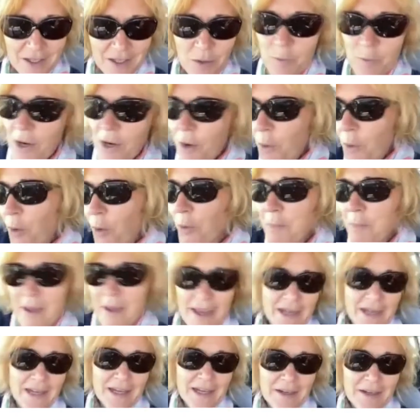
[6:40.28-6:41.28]
We're all
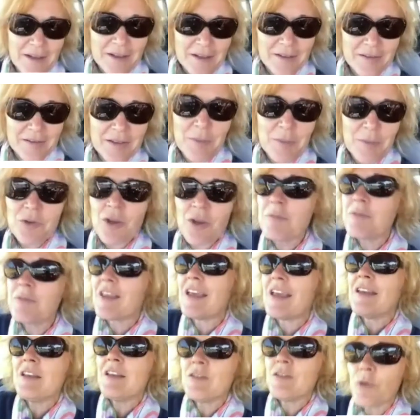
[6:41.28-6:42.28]
band leader. Sometimes
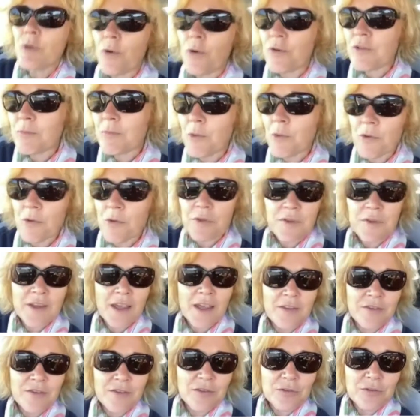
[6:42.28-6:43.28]
Eddie talks more than the
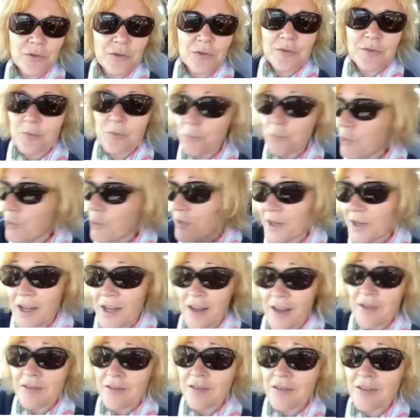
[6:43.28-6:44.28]
other two, more than
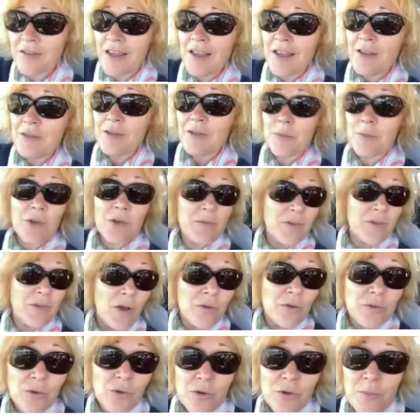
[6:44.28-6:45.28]
us. Sometimes I'll
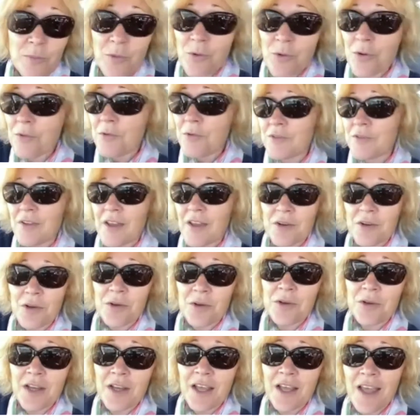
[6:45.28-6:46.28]
talk more,
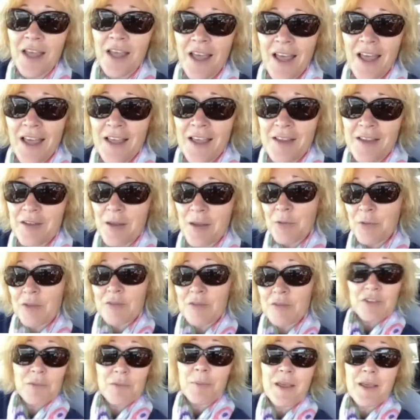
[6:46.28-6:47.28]
Rosanna. Sometimes
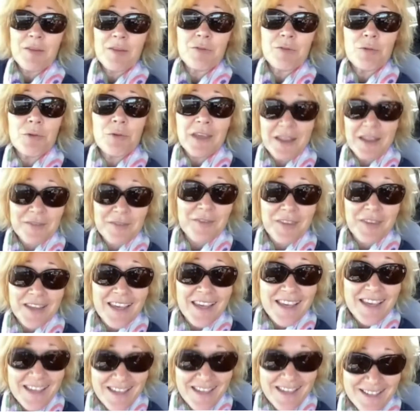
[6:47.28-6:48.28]
it depends who gets the
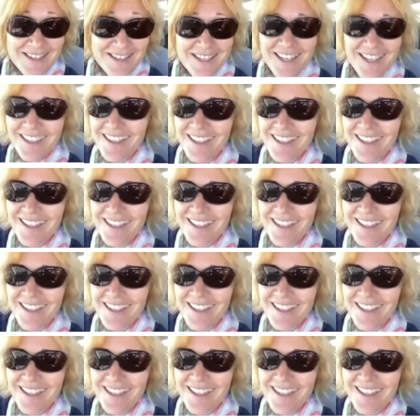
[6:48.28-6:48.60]
gigs.